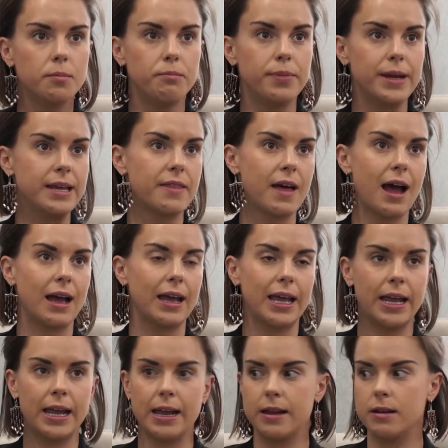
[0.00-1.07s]
be that
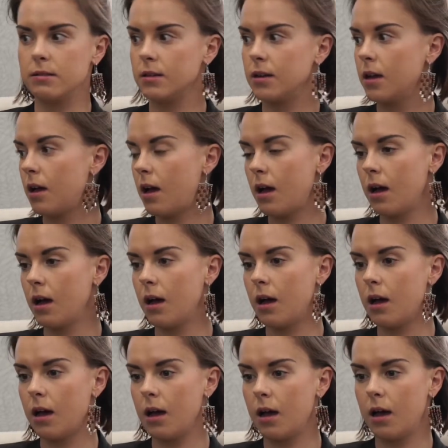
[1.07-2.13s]
in
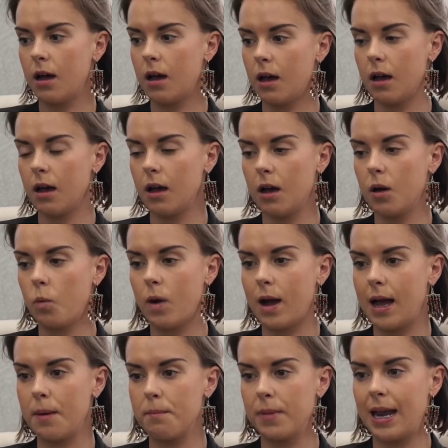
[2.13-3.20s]

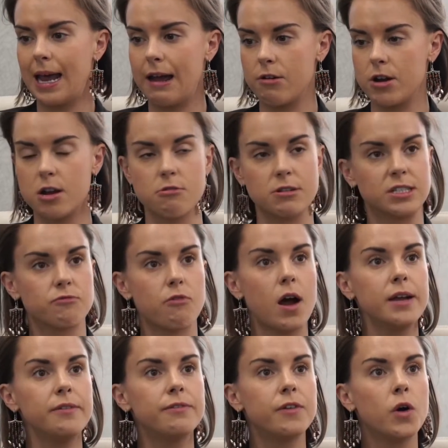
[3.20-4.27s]
where malaria is
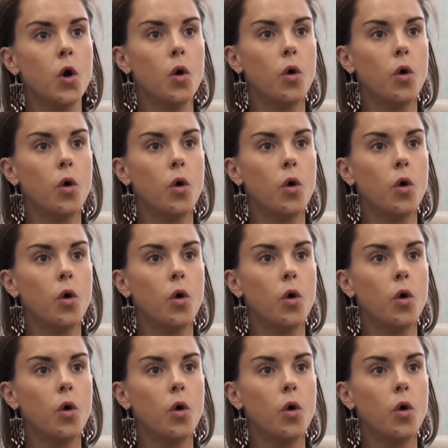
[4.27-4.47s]
rife